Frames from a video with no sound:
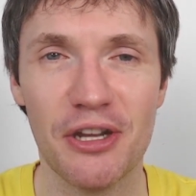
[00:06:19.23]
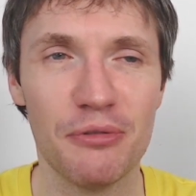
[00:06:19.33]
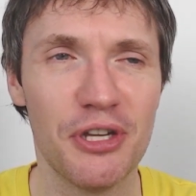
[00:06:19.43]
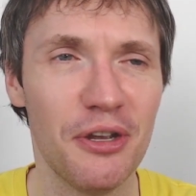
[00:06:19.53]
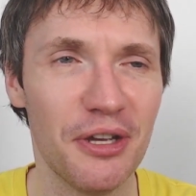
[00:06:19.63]

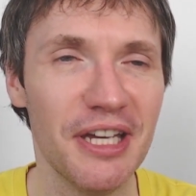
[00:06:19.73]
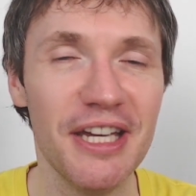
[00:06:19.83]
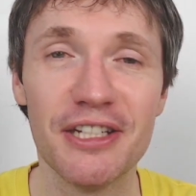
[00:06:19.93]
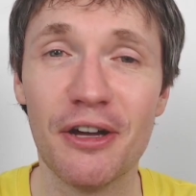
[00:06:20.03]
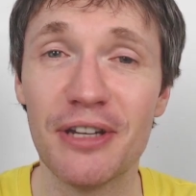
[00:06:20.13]
Don't
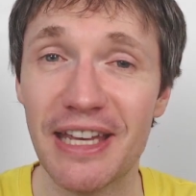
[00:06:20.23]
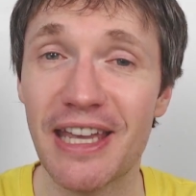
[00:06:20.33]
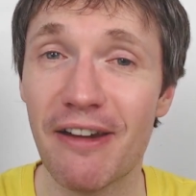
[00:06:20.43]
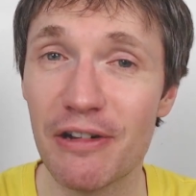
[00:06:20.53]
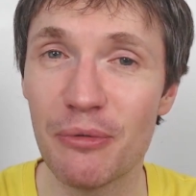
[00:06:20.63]
don't
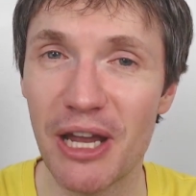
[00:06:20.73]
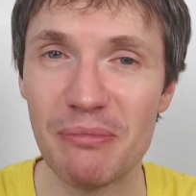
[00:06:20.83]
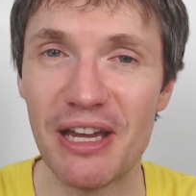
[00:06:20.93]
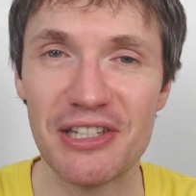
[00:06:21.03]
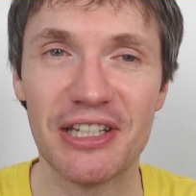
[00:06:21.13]
get carried
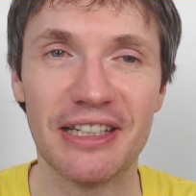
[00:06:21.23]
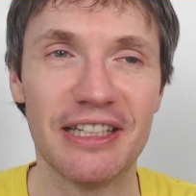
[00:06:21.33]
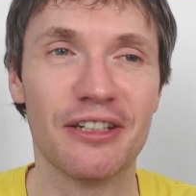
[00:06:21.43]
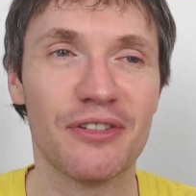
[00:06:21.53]
away, basically.